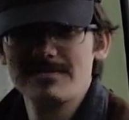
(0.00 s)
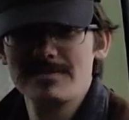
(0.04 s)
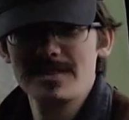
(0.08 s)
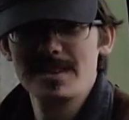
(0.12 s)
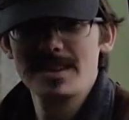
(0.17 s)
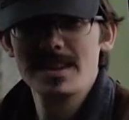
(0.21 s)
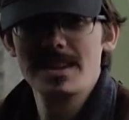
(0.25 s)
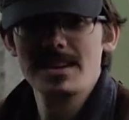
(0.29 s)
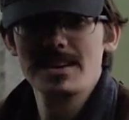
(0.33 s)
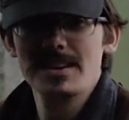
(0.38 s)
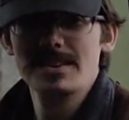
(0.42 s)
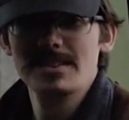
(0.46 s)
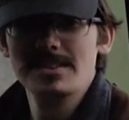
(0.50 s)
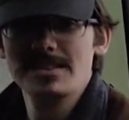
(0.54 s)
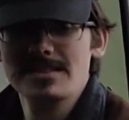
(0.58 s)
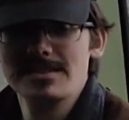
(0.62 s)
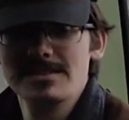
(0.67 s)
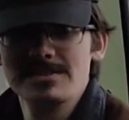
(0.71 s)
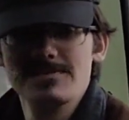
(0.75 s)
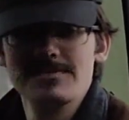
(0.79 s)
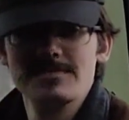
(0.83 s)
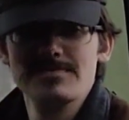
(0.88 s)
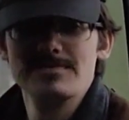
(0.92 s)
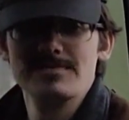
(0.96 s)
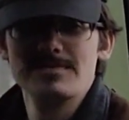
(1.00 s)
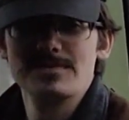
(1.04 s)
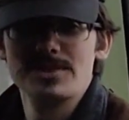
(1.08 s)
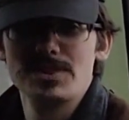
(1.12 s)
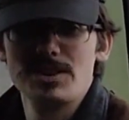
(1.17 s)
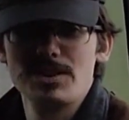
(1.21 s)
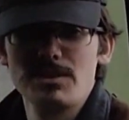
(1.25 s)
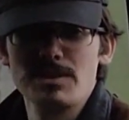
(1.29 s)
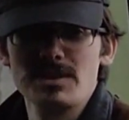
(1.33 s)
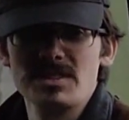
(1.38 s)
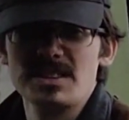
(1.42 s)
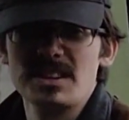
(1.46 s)
us. But it's um,
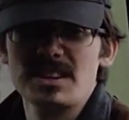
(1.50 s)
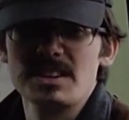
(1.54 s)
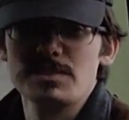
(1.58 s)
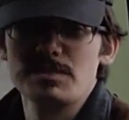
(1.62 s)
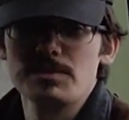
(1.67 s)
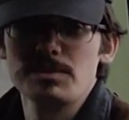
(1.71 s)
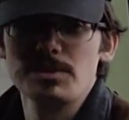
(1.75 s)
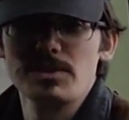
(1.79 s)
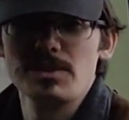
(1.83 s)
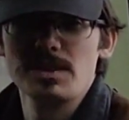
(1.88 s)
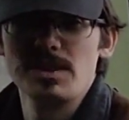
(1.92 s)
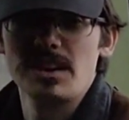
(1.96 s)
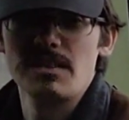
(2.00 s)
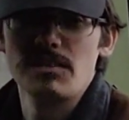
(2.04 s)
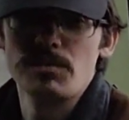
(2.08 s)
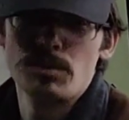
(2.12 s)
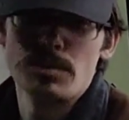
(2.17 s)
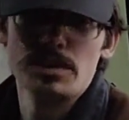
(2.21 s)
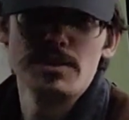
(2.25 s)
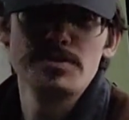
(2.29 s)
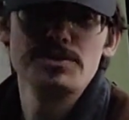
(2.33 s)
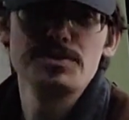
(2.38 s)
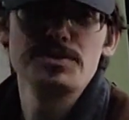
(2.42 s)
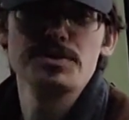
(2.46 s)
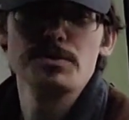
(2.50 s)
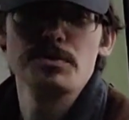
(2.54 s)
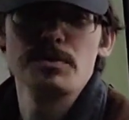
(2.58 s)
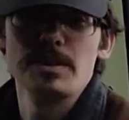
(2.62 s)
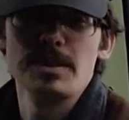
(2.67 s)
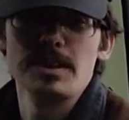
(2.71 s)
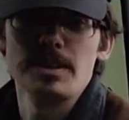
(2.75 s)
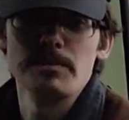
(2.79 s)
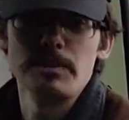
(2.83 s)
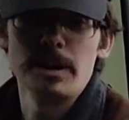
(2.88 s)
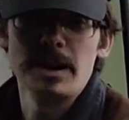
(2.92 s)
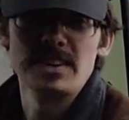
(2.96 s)
always nice when you can have one or two
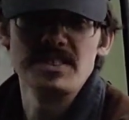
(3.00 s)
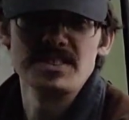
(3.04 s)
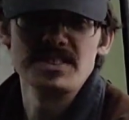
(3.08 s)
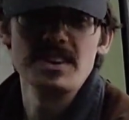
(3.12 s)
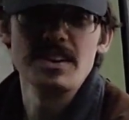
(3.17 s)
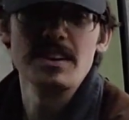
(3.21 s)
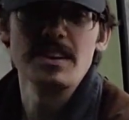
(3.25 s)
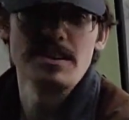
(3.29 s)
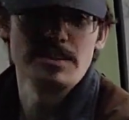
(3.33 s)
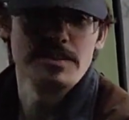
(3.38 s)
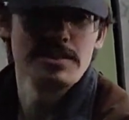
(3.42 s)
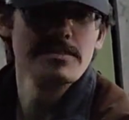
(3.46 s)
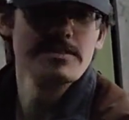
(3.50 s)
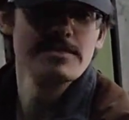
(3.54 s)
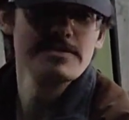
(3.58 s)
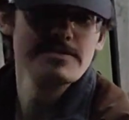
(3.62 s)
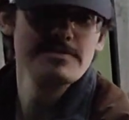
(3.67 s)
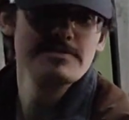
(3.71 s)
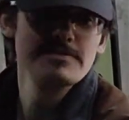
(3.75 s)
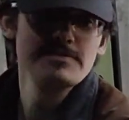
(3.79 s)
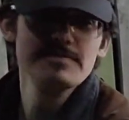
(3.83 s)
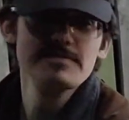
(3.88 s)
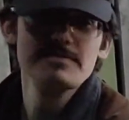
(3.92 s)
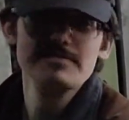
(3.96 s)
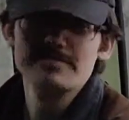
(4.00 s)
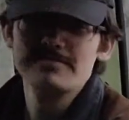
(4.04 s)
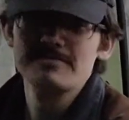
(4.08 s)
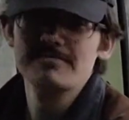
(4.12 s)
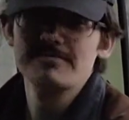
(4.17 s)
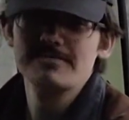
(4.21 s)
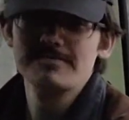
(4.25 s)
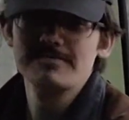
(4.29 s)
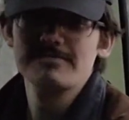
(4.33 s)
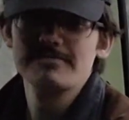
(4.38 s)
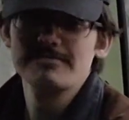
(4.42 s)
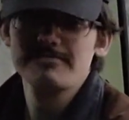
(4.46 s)
without passing out. Right.
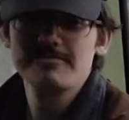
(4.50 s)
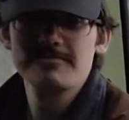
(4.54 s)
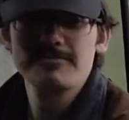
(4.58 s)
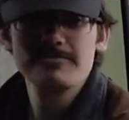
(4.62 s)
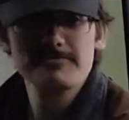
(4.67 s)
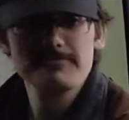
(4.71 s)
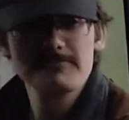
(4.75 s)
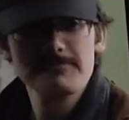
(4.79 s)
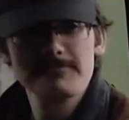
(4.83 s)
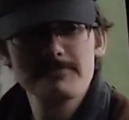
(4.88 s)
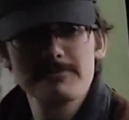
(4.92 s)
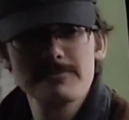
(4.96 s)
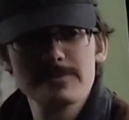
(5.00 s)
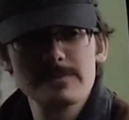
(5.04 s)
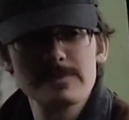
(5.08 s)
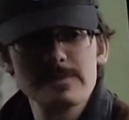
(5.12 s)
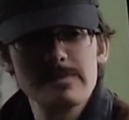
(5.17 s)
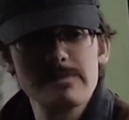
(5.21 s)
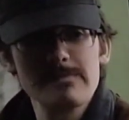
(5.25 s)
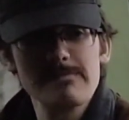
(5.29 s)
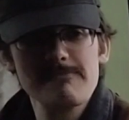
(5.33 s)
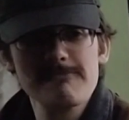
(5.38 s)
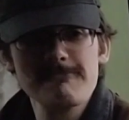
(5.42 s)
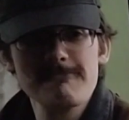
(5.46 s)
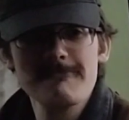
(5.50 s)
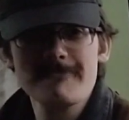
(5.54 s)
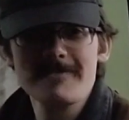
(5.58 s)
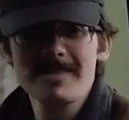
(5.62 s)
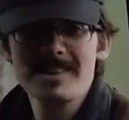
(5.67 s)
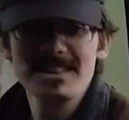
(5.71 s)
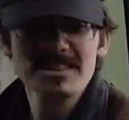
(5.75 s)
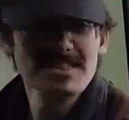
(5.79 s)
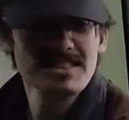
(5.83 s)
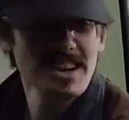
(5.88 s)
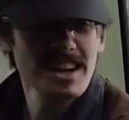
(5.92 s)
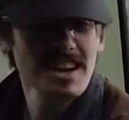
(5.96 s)
And plus, we're not going anywhere, so
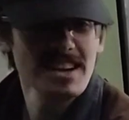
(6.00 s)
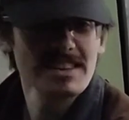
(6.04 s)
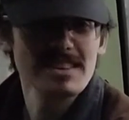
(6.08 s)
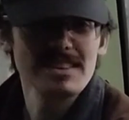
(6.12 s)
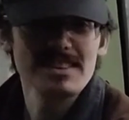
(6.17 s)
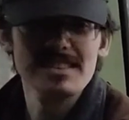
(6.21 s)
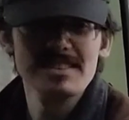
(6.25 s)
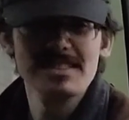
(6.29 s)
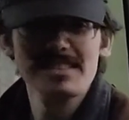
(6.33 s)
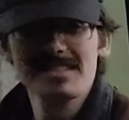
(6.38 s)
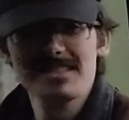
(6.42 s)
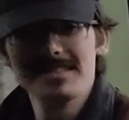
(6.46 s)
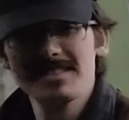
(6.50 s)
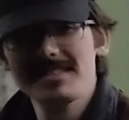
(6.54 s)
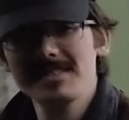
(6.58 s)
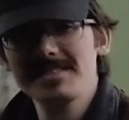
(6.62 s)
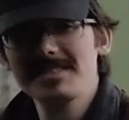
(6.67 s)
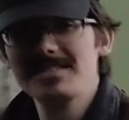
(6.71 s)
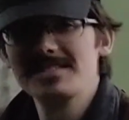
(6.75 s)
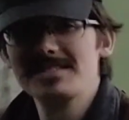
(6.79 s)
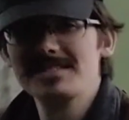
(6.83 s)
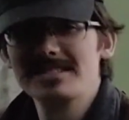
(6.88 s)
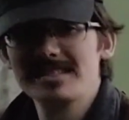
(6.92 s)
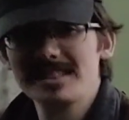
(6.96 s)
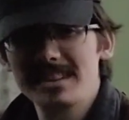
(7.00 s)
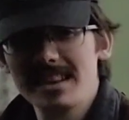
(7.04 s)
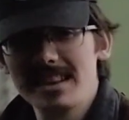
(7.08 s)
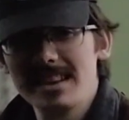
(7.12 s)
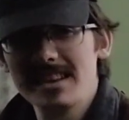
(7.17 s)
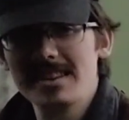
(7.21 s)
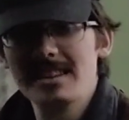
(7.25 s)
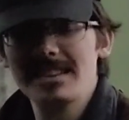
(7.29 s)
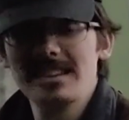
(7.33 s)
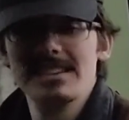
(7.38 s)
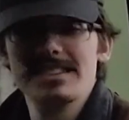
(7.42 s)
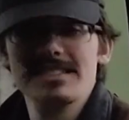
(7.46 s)
exactly. why not?
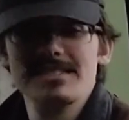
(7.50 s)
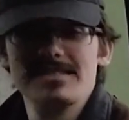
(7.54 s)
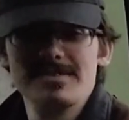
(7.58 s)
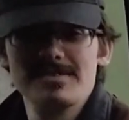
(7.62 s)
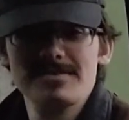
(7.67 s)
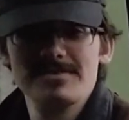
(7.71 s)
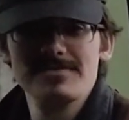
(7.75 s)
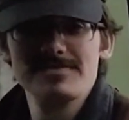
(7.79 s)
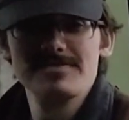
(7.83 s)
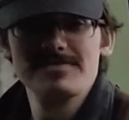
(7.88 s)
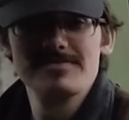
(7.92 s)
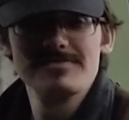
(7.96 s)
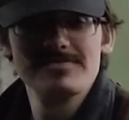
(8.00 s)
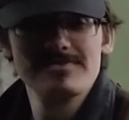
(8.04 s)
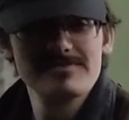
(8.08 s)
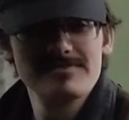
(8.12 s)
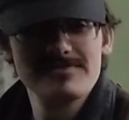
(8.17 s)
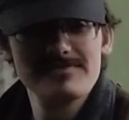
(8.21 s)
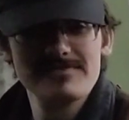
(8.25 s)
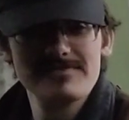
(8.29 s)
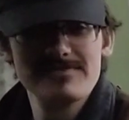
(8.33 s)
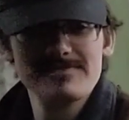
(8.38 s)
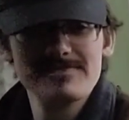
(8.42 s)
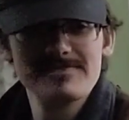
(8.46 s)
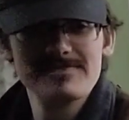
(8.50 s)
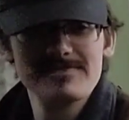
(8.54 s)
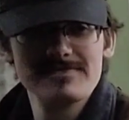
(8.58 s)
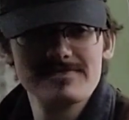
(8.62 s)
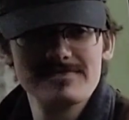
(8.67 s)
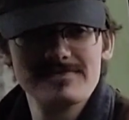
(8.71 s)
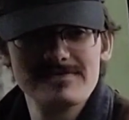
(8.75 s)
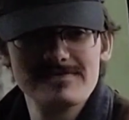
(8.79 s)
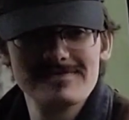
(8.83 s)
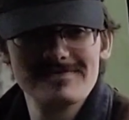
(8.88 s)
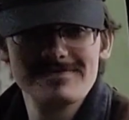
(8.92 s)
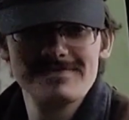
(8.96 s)
So, anyhow, um,
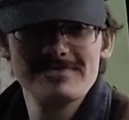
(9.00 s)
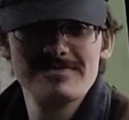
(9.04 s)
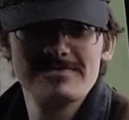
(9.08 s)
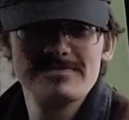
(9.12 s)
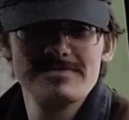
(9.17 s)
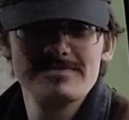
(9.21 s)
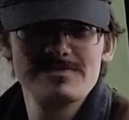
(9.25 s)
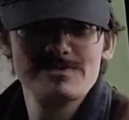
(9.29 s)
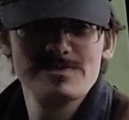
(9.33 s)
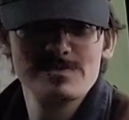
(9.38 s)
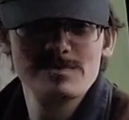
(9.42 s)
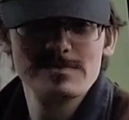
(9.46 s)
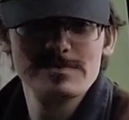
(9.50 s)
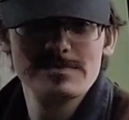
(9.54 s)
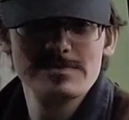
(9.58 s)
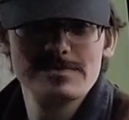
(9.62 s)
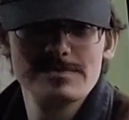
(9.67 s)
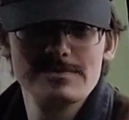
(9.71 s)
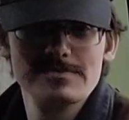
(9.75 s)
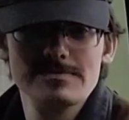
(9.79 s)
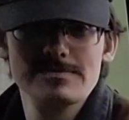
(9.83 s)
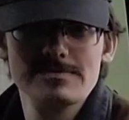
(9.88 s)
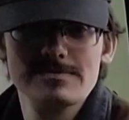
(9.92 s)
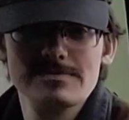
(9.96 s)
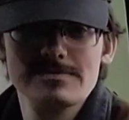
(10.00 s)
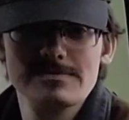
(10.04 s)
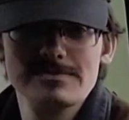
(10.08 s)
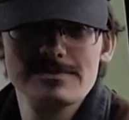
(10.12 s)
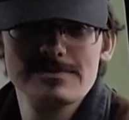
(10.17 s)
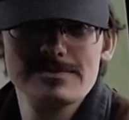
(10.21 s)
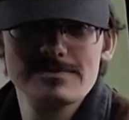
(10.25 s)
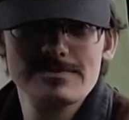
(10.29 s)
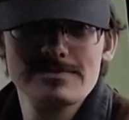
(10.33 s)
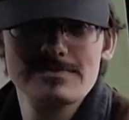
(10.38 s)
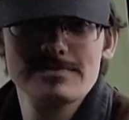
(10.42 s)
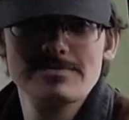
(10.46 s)
we
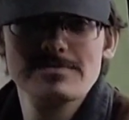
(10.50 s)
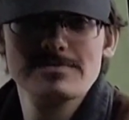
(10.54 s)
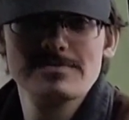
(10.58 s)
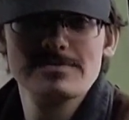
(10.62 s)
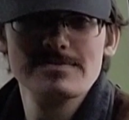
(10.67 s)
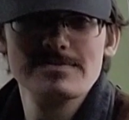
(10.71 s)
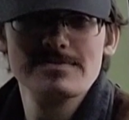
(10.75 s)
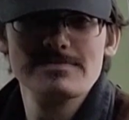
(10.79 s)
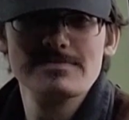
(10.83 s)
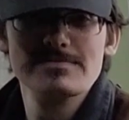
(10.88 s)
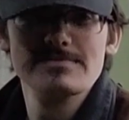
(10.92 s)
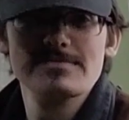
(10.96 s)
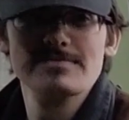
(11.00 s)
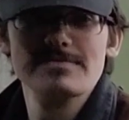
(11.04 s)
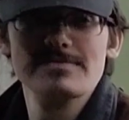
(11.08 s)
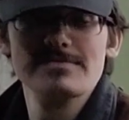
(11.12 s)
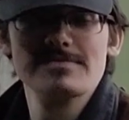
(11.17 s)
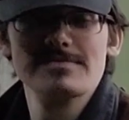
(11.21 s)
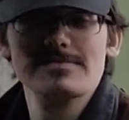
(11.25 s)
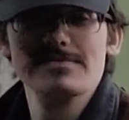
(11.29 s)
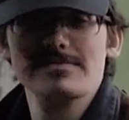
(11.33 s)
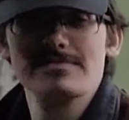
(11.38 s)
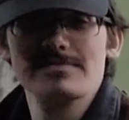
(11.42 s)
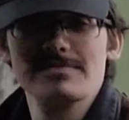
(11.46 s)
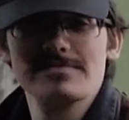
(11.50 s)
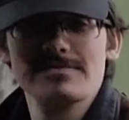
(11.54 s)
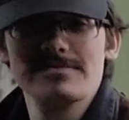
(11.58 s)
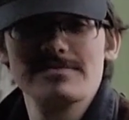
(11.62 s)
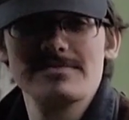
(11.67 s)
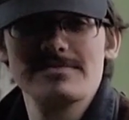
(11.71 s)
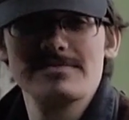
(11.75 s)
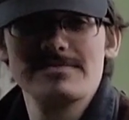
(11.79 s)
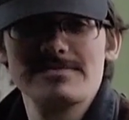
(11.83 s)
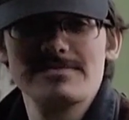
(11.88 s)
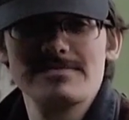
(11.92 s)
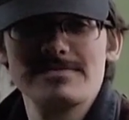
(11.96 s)
will
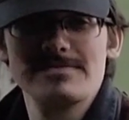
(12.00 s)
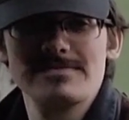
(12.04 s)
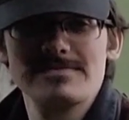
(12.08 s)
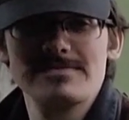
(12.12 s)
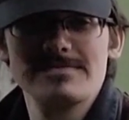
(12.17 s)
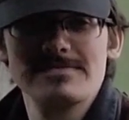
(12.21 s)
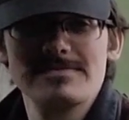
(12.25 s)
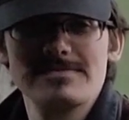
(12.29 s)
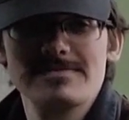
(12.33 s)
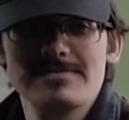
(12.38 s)
probably uh, end the